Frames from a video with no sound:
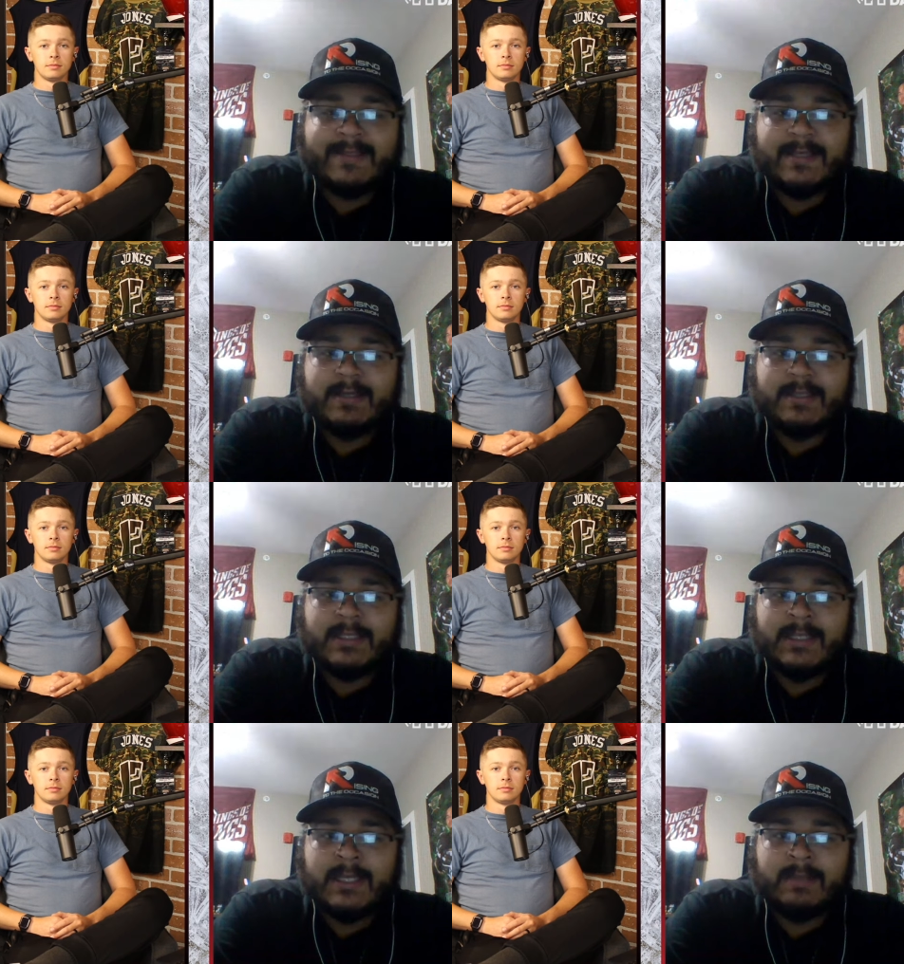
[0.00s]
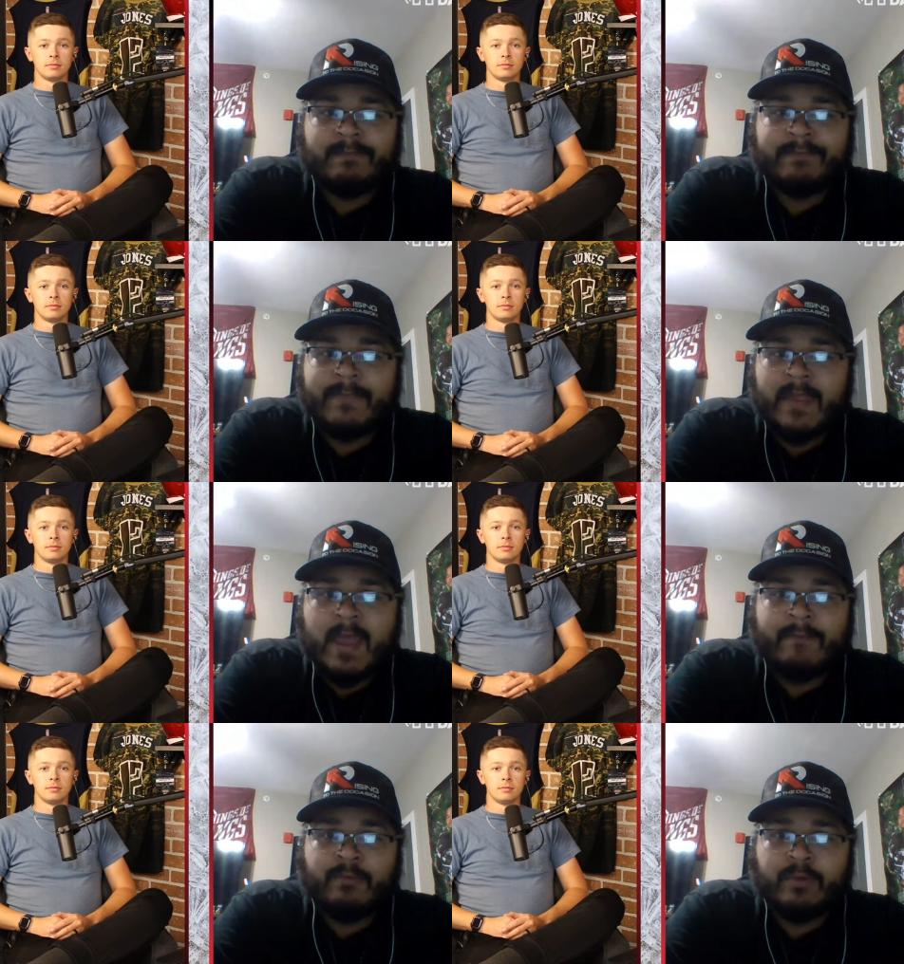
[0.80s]
Speaker 1: seriously think they
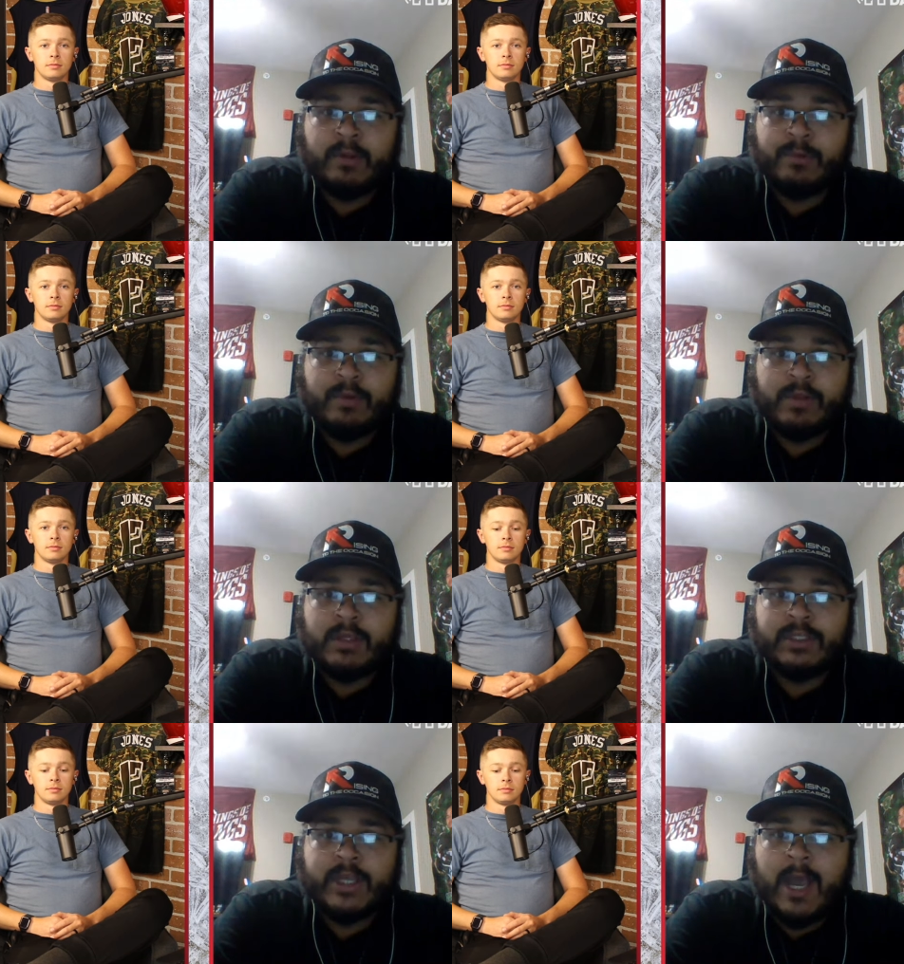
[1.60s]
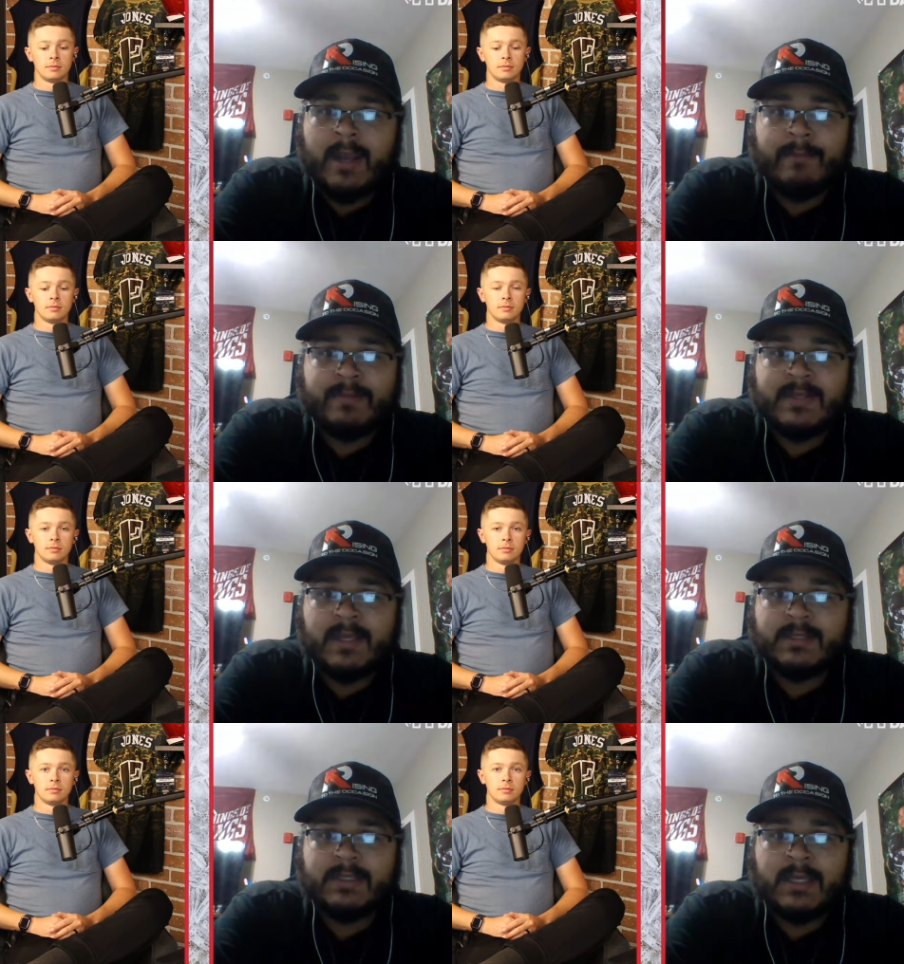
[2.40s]
have a really, really good shot at
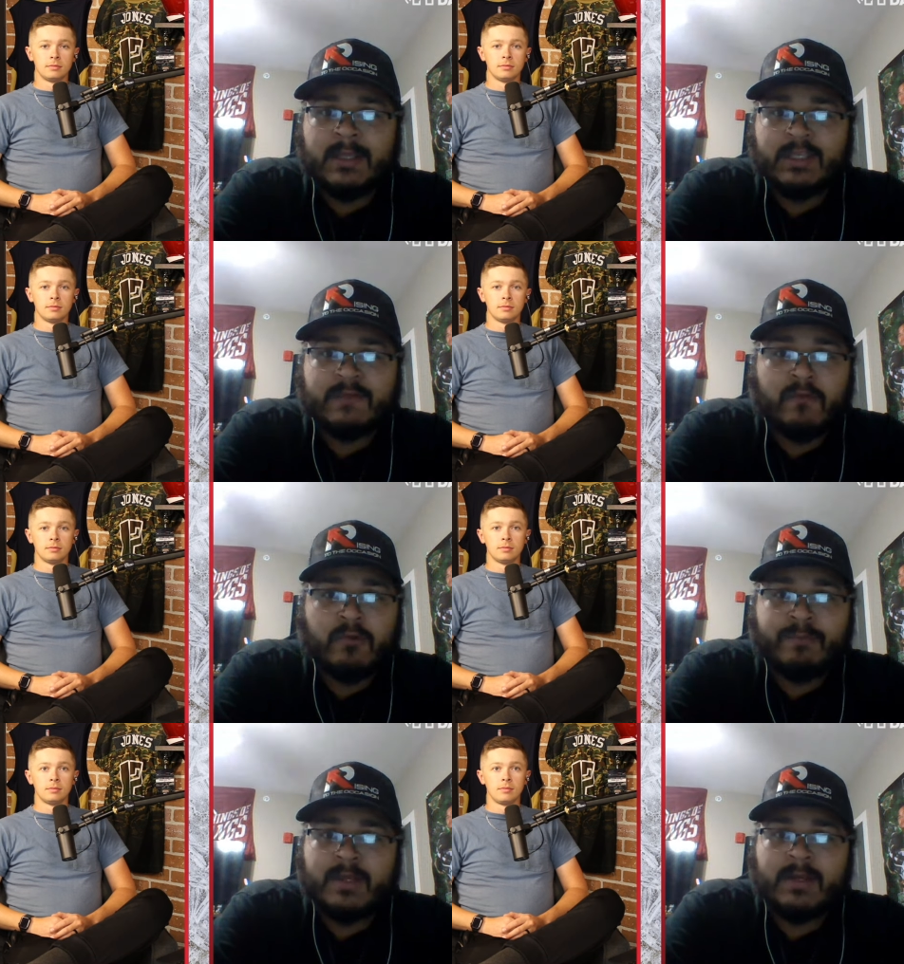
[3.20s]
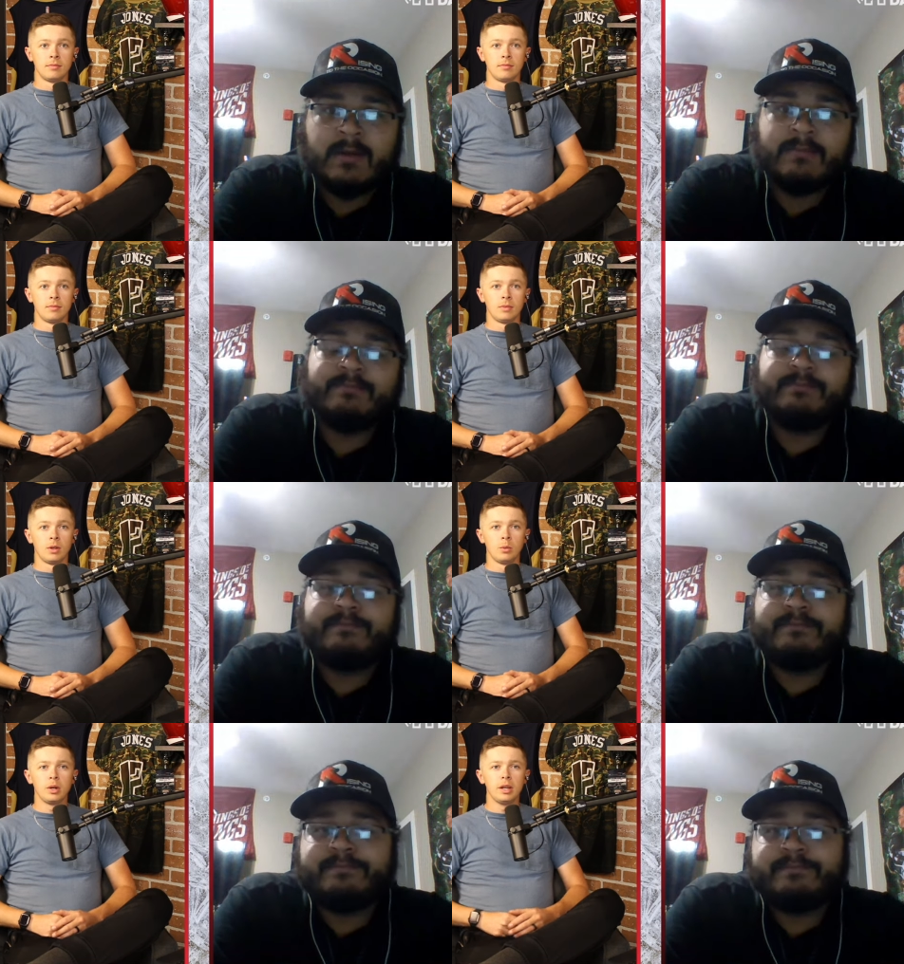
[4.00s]
potentially getting this four-peat here.
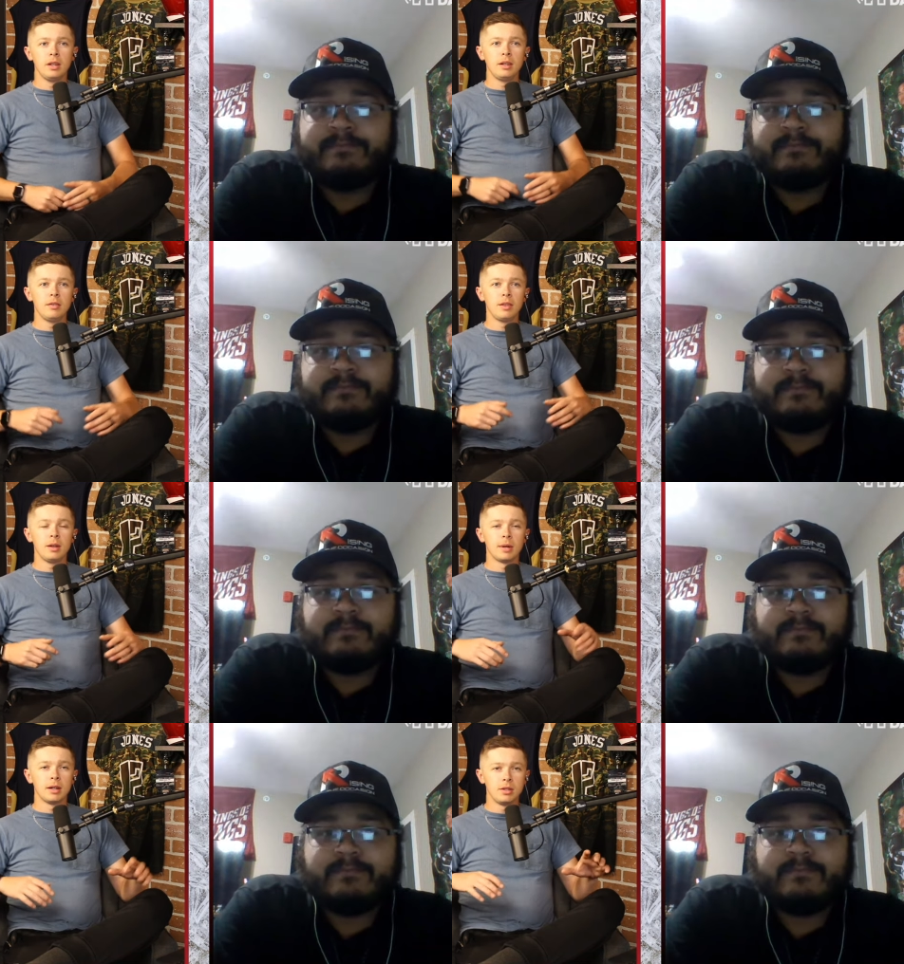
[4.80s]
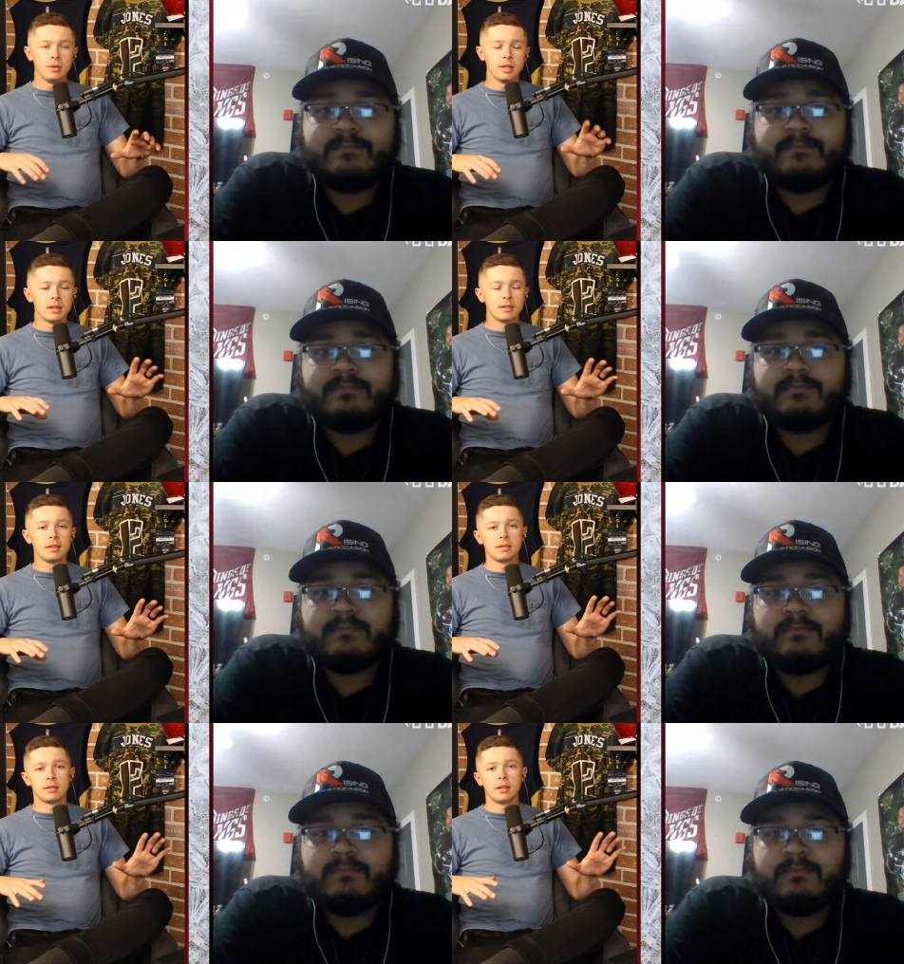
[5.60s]
Speaker 2: Well, and, and you think about it too.
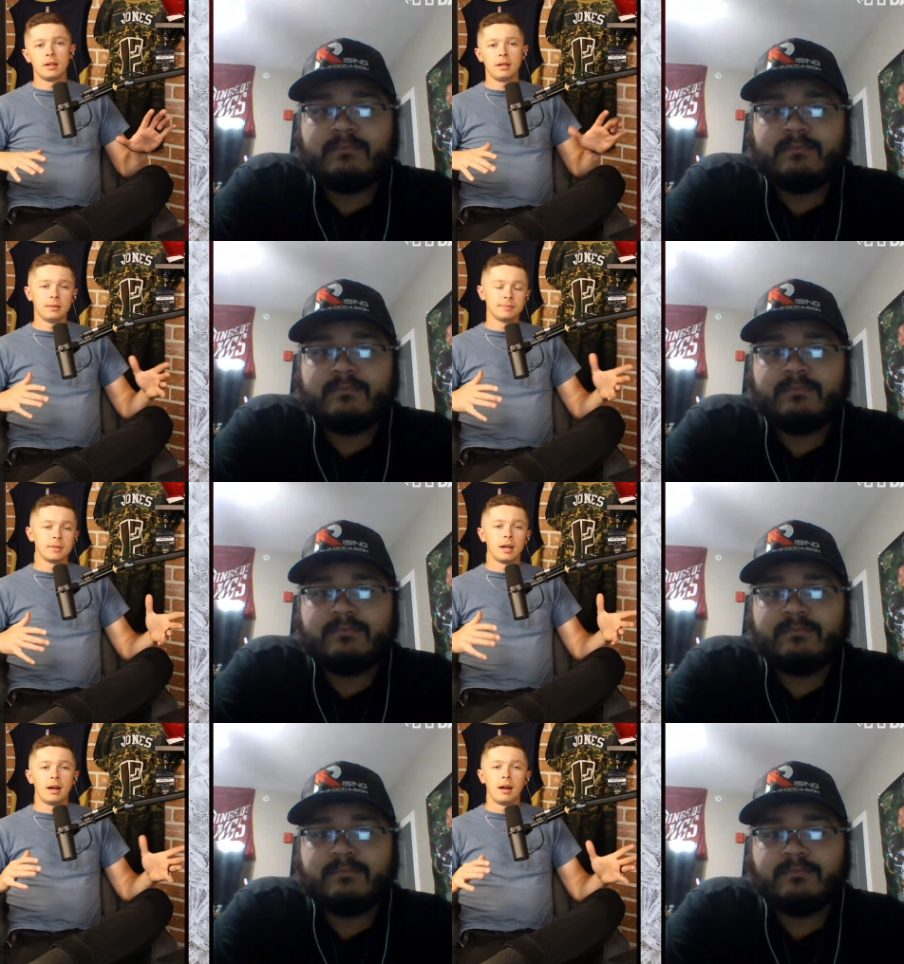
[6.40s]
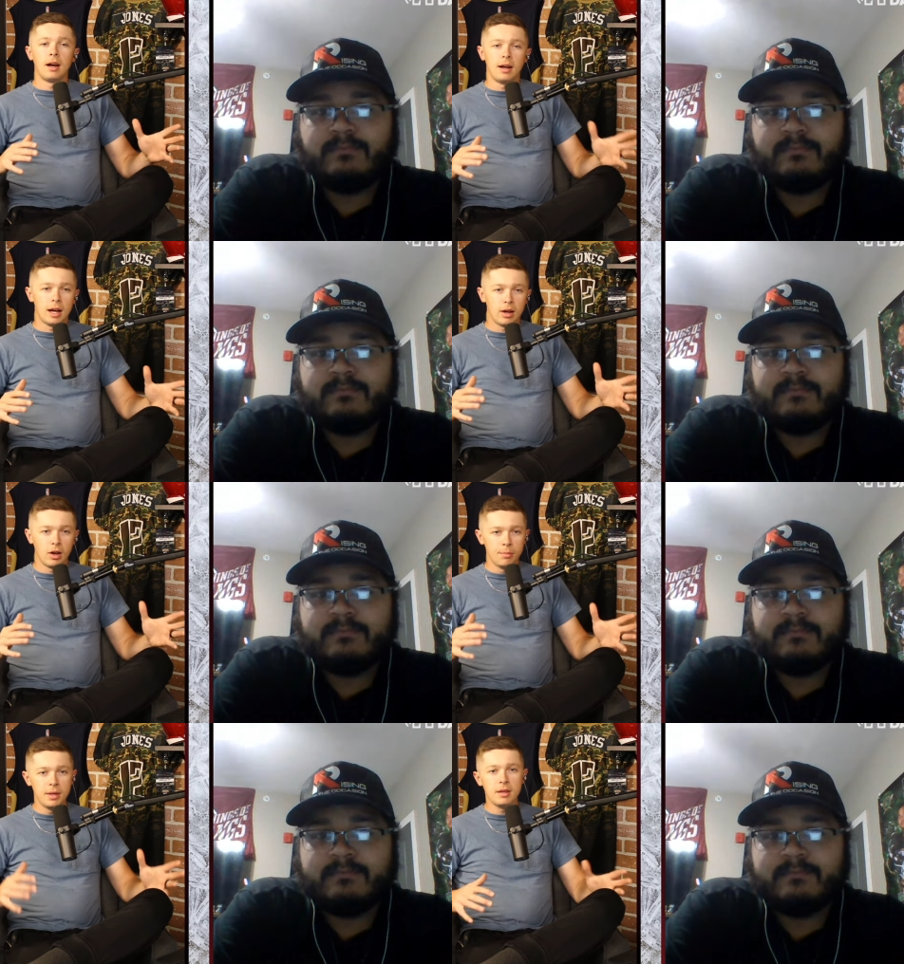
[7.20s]
Texas, uh, I'll
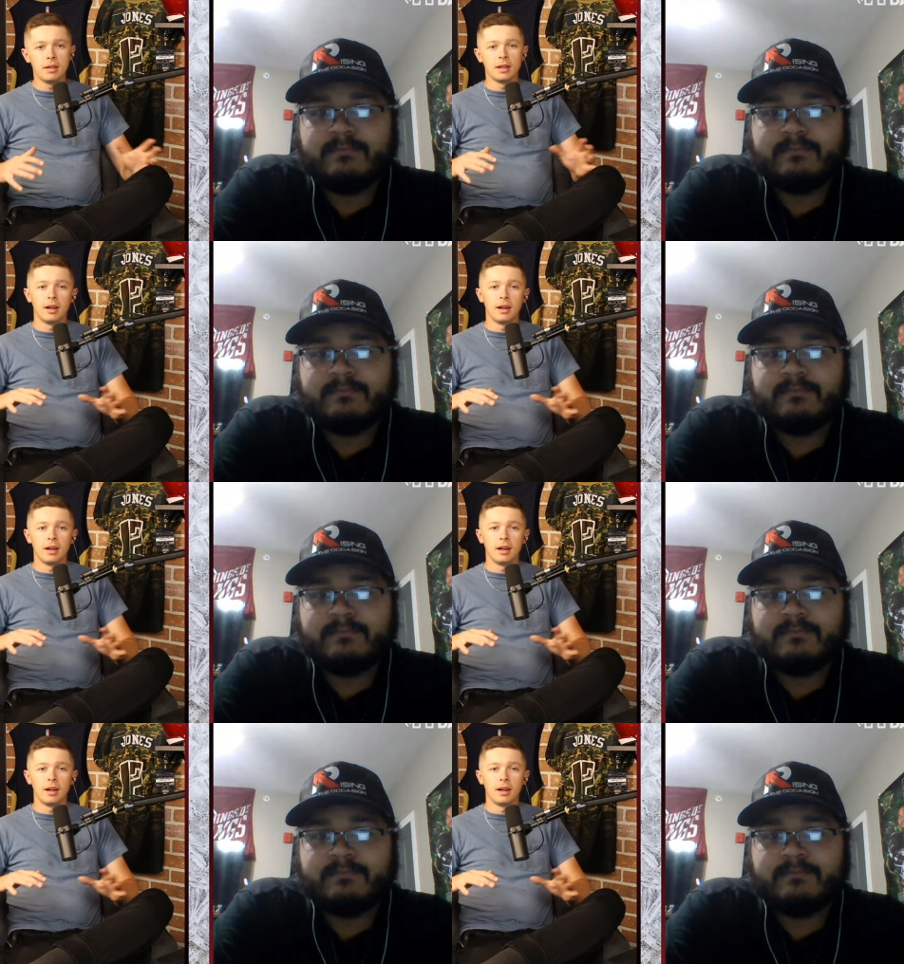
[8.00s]
be